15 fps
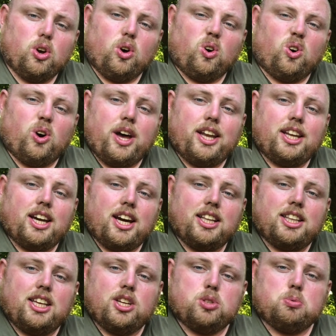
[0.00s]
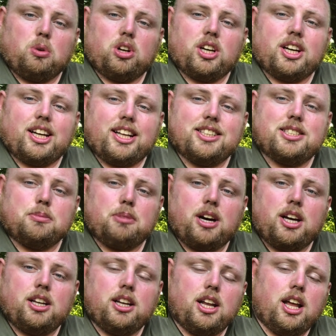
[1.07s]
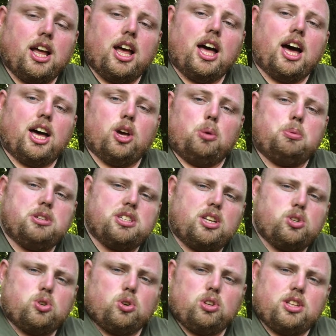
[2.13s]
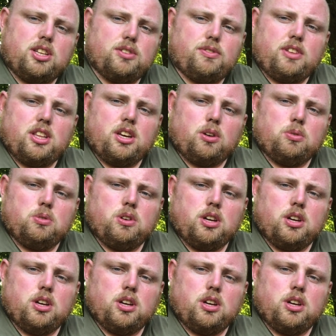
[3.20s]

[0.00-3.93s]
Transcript: or any ideas what I can add to mine. I hope you've enjoyed this video.